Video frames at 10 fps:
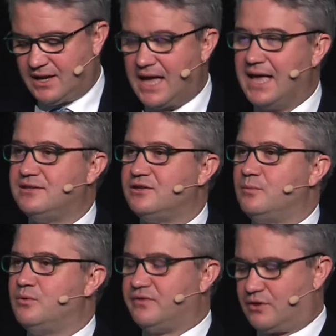as you
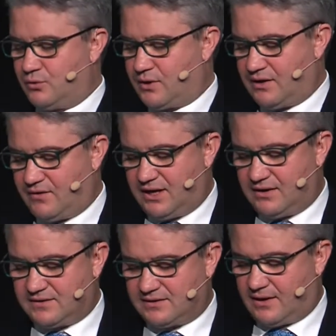move through
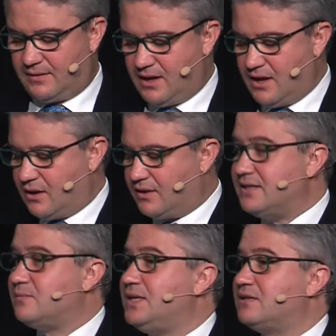careers.
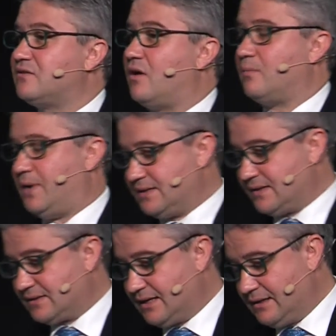This means strong
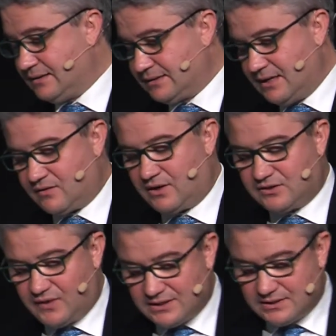basic skills,
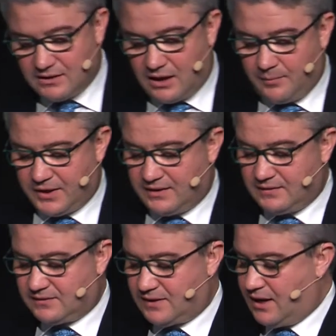transversal
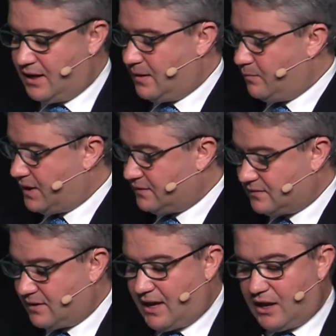competence. It
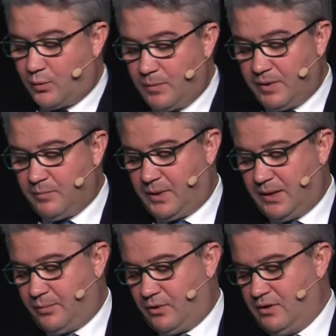means equipping
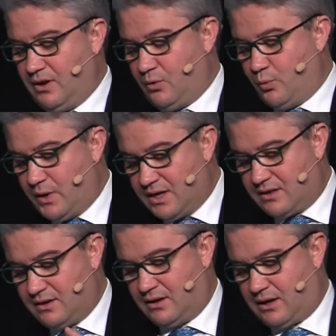people with
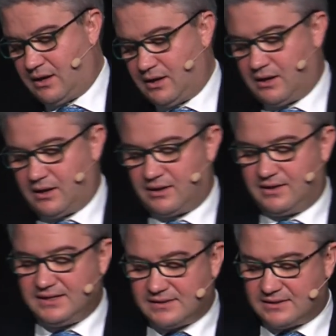
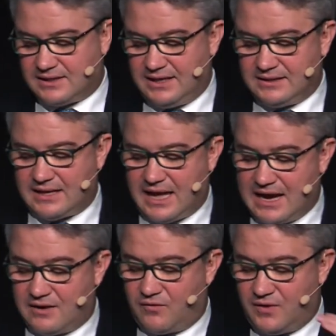these skills
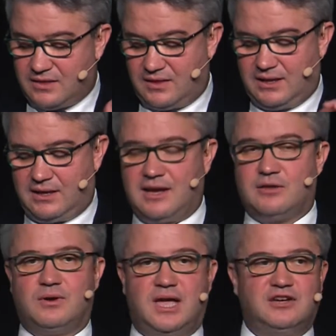and rethinking
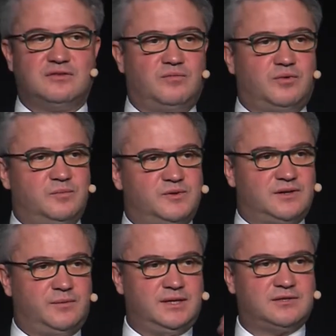education from
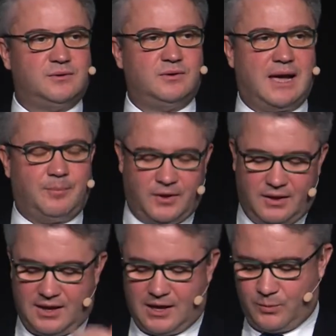preschool up.
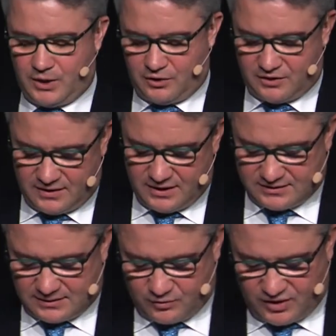And we heard
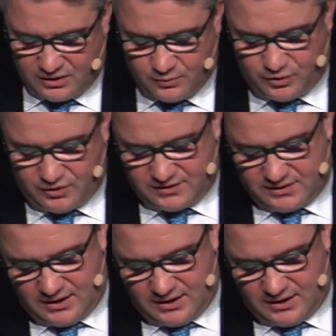some great words